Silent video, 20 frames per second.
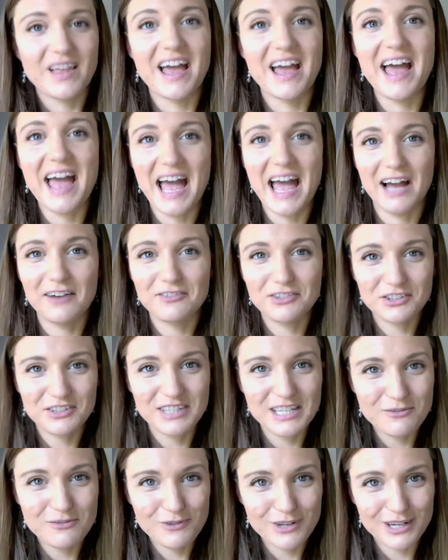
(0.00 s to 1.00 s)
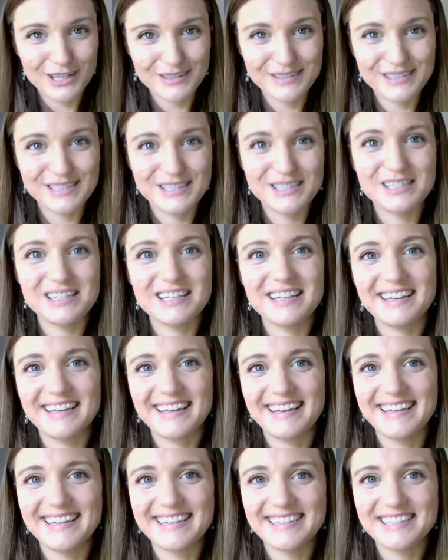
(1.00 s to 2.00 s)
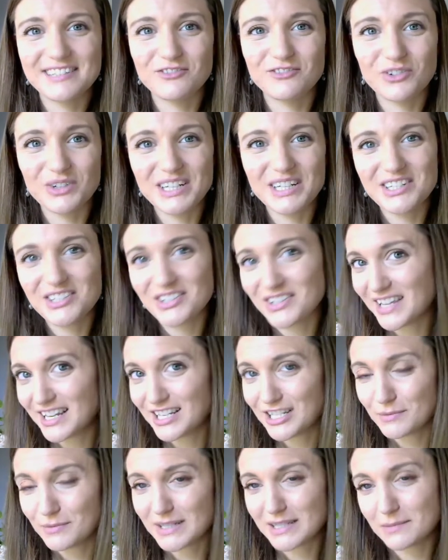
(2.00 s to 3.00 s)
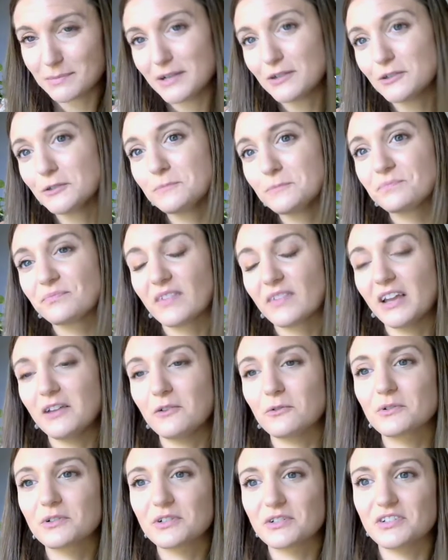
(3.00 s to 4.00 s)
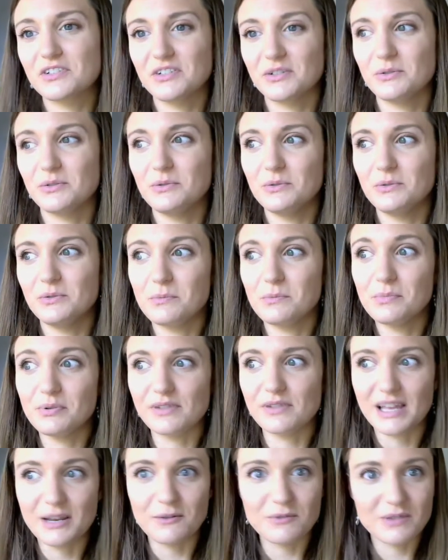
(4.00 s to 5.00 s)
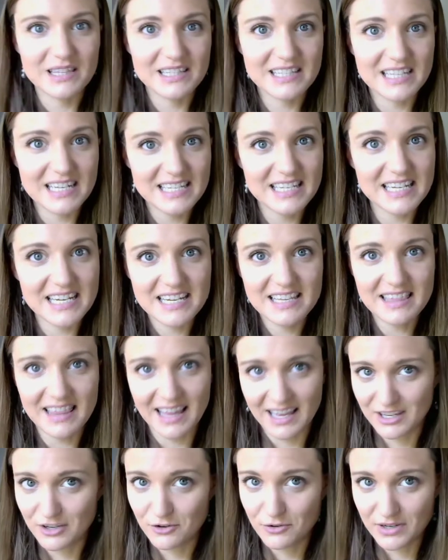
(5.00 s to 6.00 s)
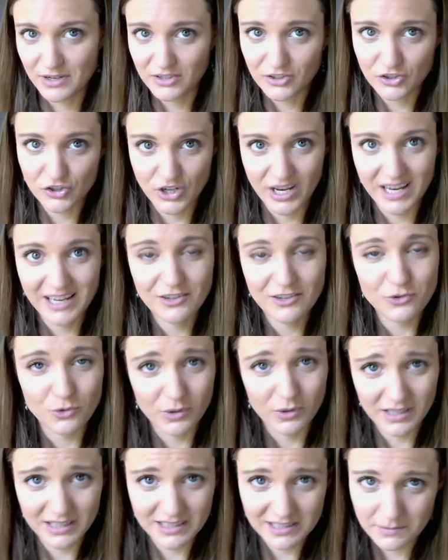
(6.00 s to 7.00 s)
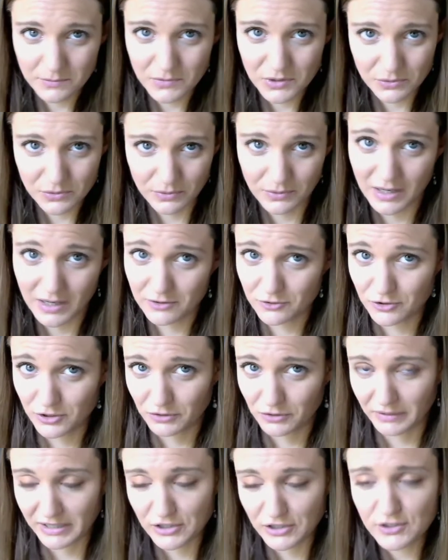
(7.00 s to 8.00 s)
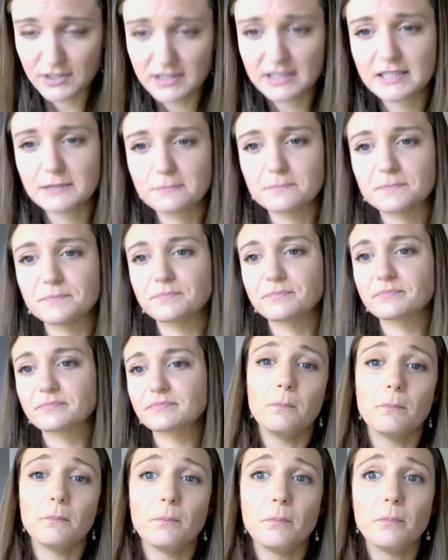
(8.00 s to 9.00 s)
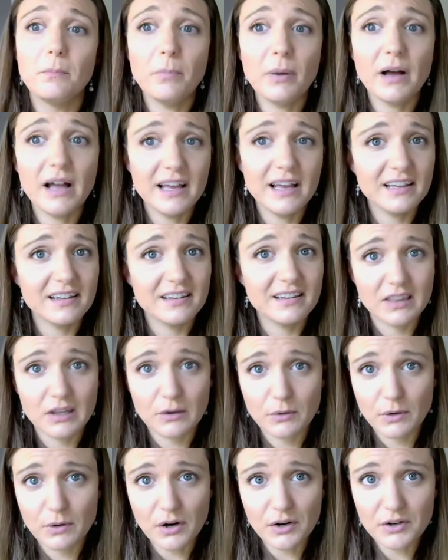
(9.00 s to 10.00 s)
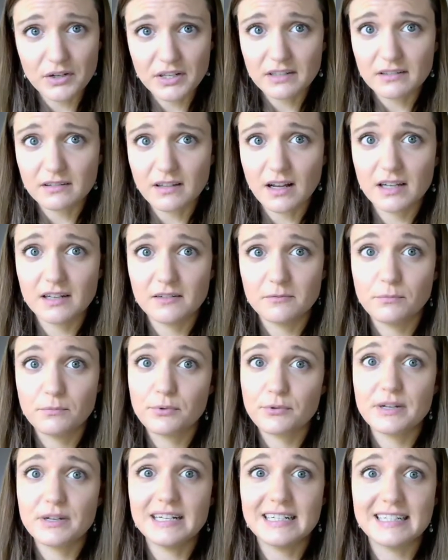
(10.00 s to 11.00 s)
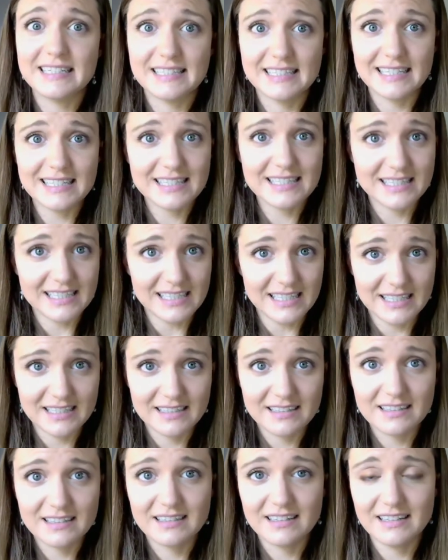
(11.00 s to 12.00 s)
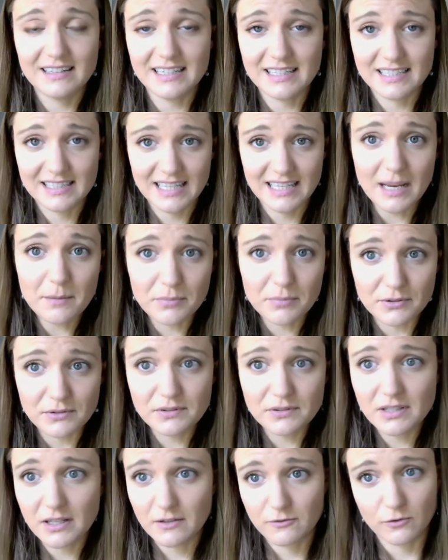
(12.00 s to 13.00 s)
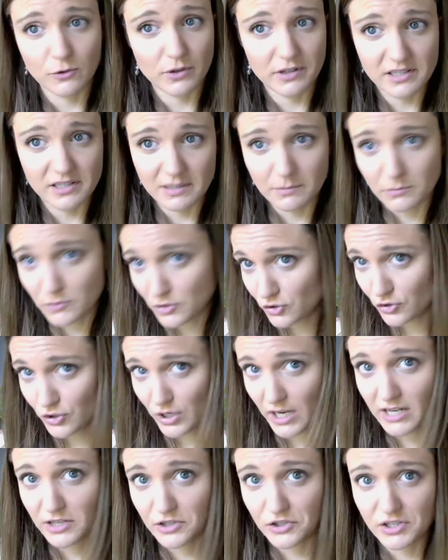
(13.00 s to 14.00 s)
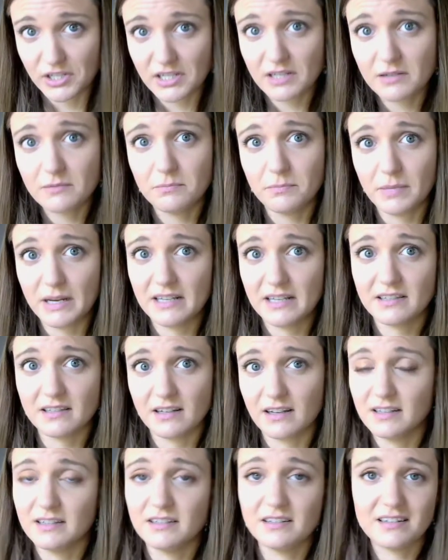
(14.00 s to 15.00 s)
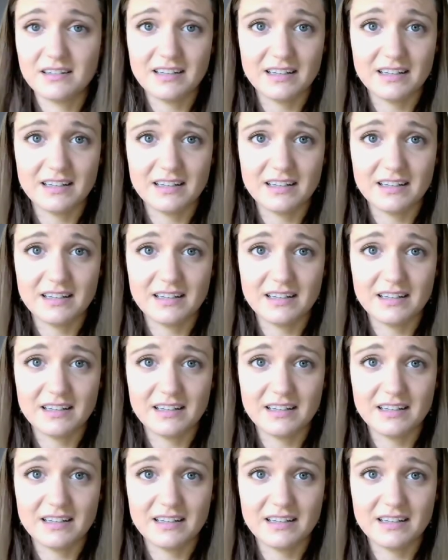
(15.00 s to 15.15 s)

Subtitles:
after he went on his voyage on the HMS Beagle in order to play with this idea that you can change organisms throughout generations. But there are already a lot of pre-existing examples of organisms changing based on